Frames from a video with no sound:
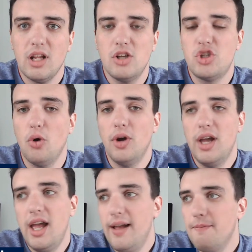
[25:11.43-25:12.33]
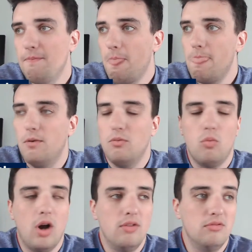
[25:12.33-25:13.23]
So,
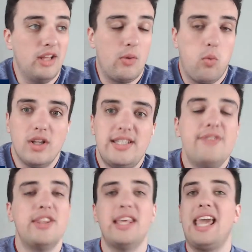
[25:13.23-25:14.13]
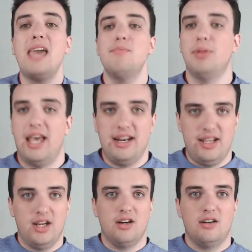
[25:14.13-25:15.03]
what's even the game plan
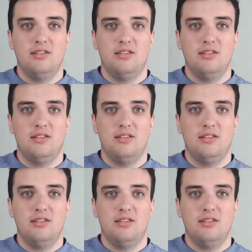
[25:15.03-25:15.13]
here?